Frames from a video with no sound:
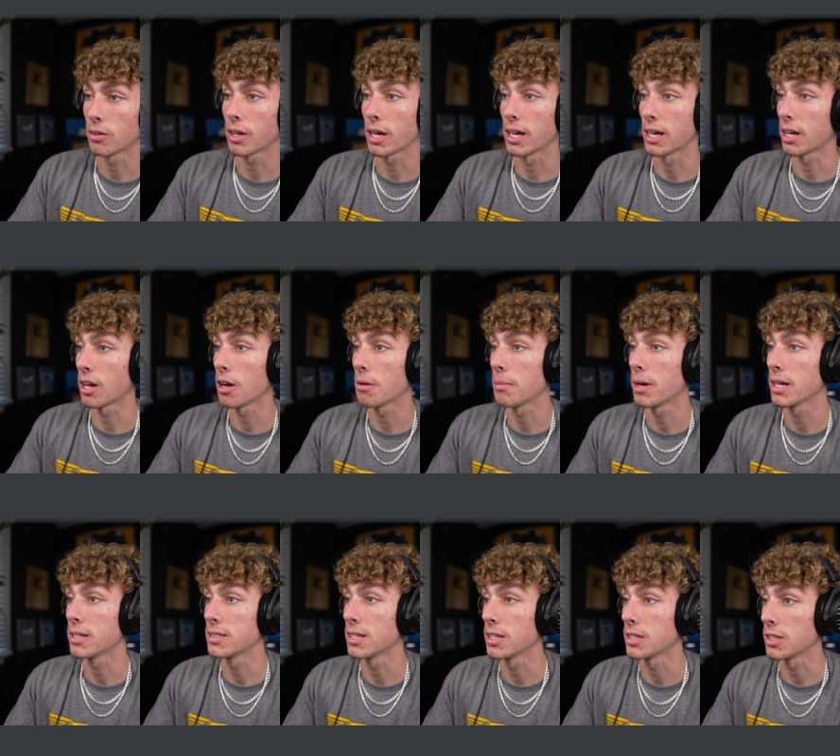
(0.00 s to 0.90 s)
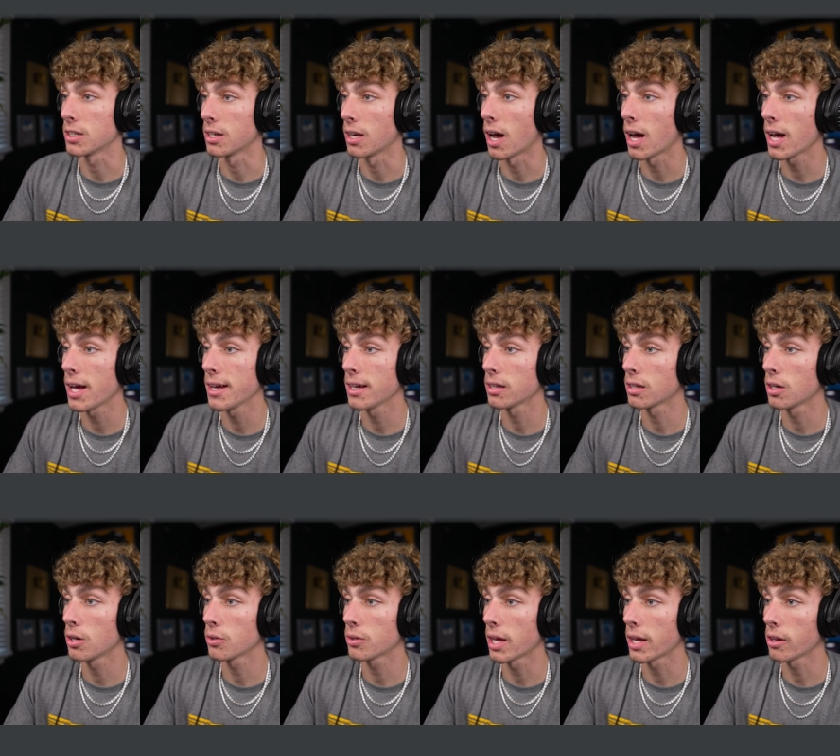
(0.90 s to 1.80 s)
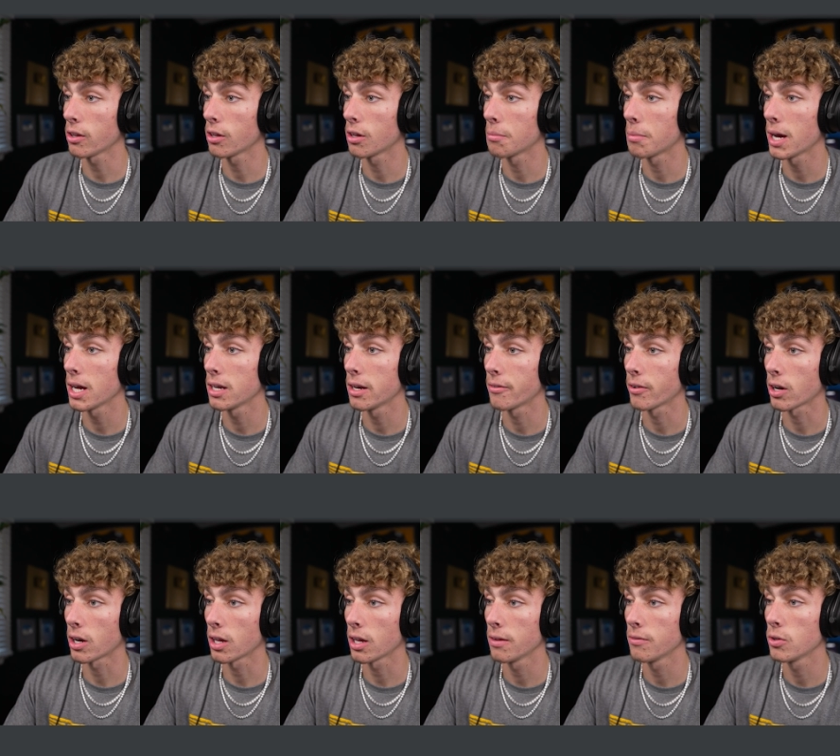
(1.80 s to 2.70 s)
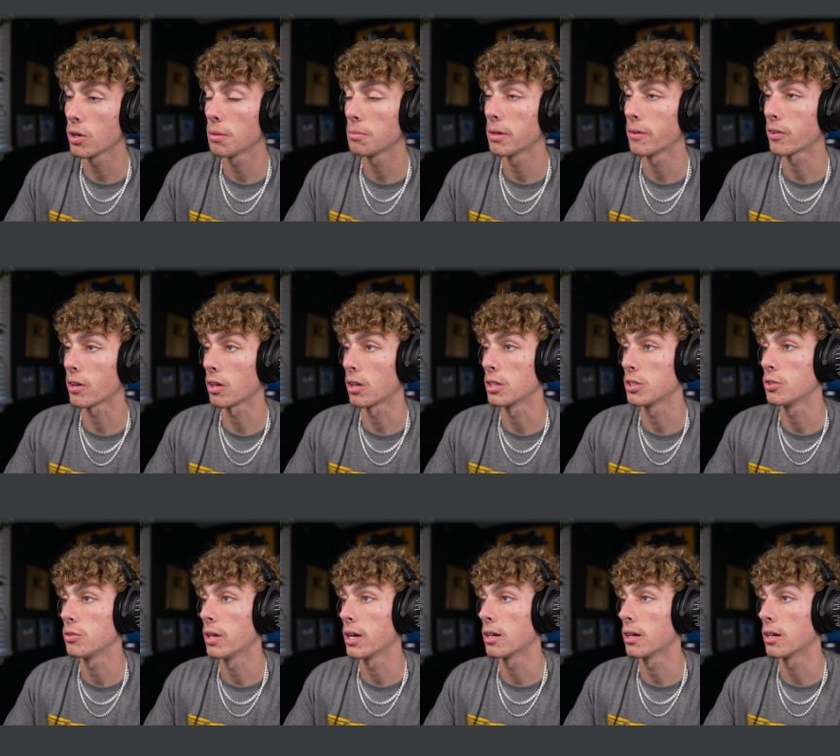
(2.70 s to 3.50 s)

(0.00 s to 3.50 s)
Okay, it caught my attention. Hi, hello, thank you, goodbye. Never gonna give you up. Never gonna let you